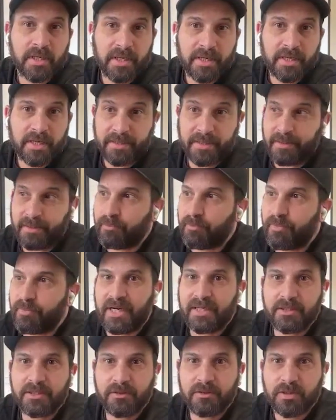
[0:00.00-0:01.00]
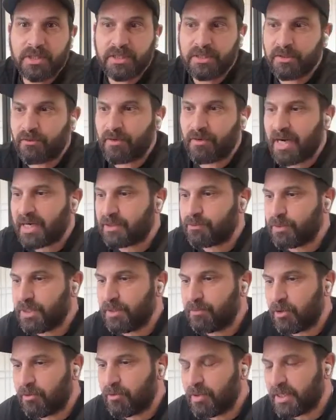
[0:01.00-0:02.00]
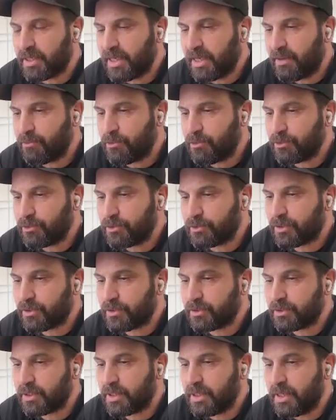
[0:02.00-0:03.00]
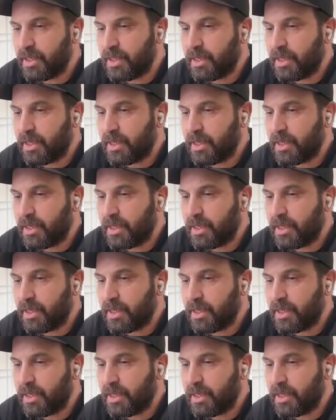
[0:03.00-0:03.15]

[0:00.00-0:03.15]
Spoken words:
the brands to interact with the mobile game users.